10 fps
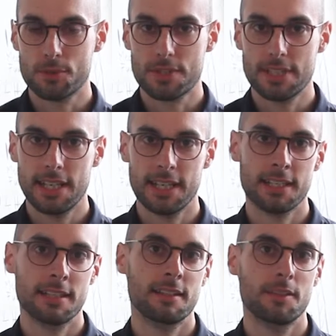which was
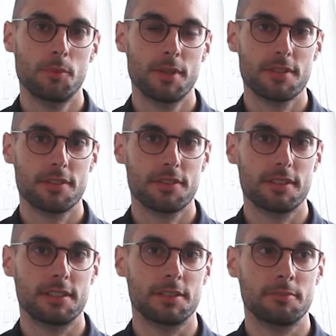dealing
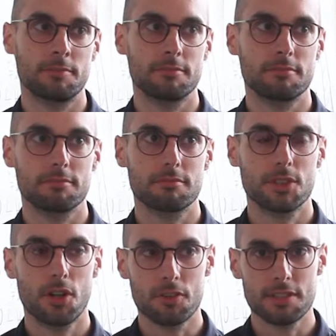with the
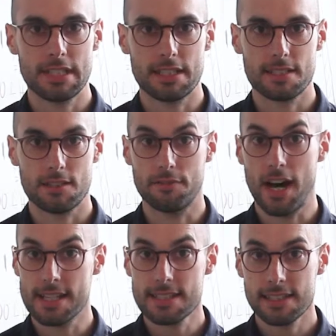context
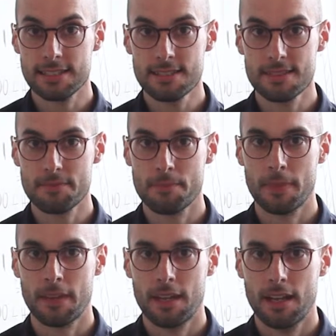of Iceland.
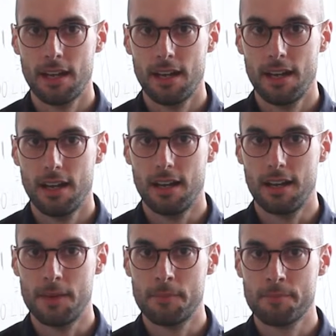
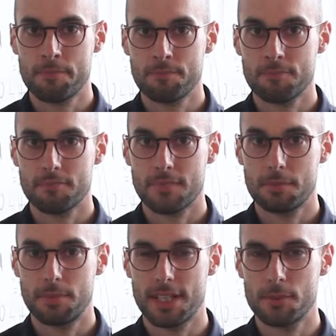
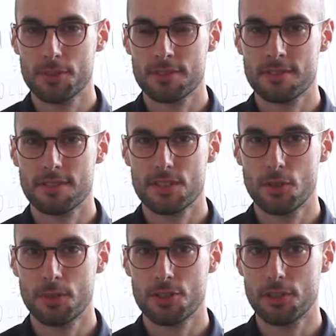But I wasn't
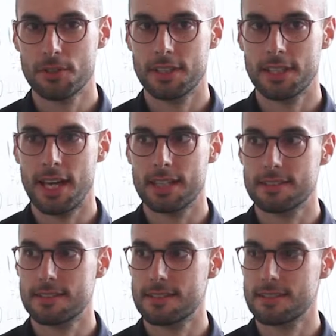so much looking
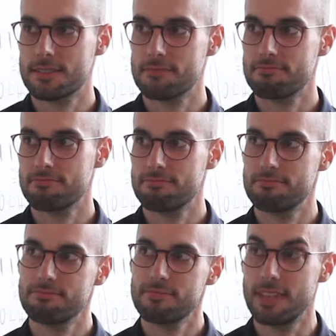at
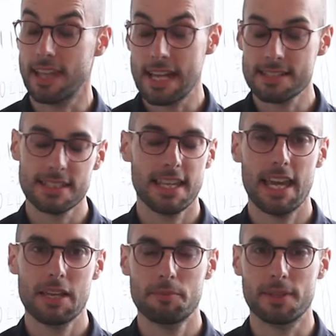the
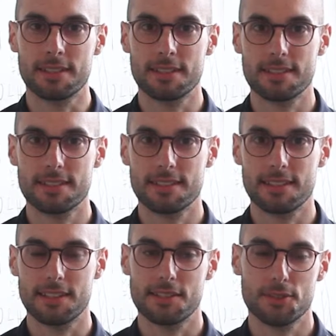landscape, and
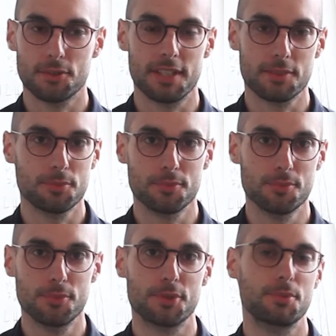so that
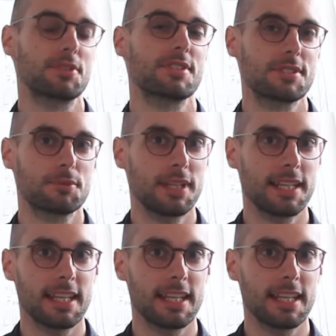what was